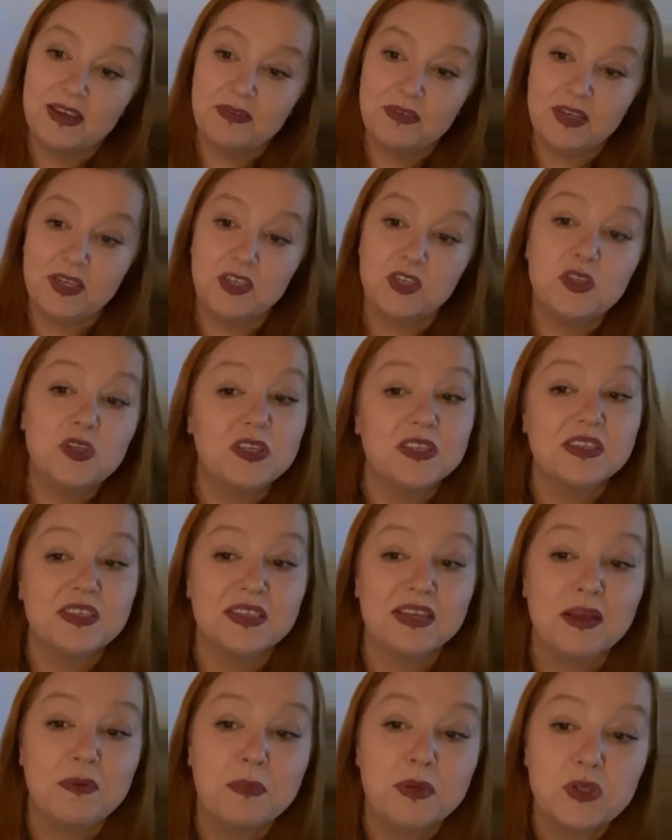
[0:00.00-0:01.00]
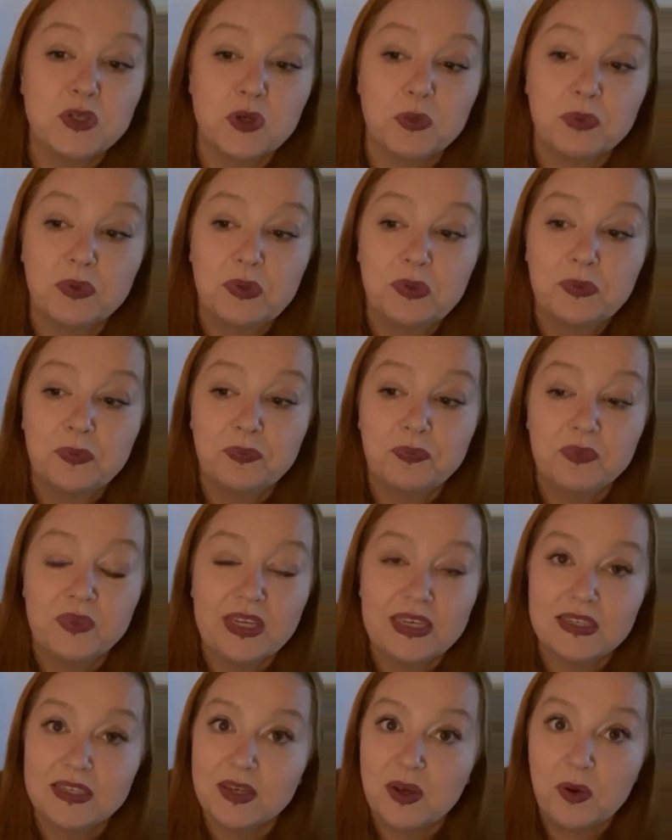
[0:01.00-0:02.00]
is you can stay miserable.
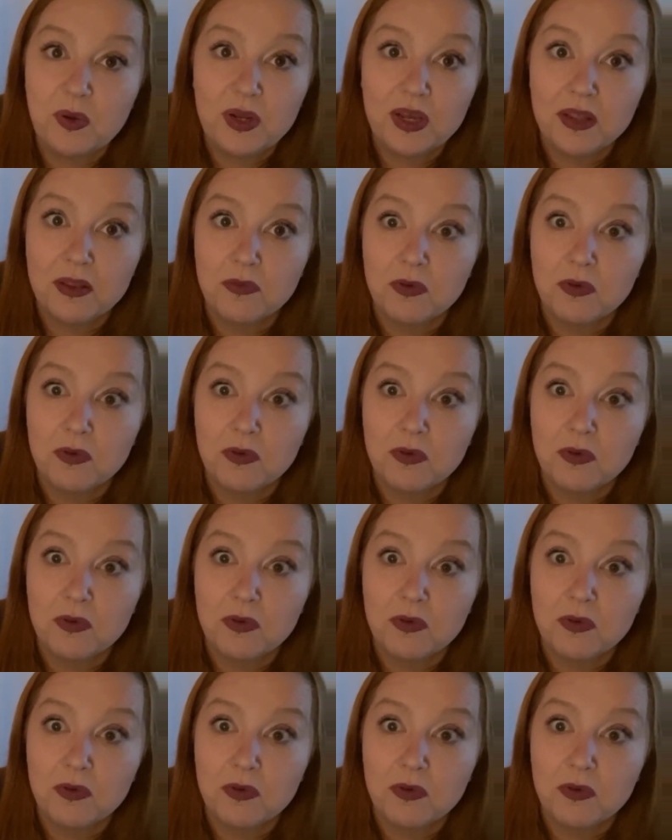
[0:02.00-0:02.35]
That's the only other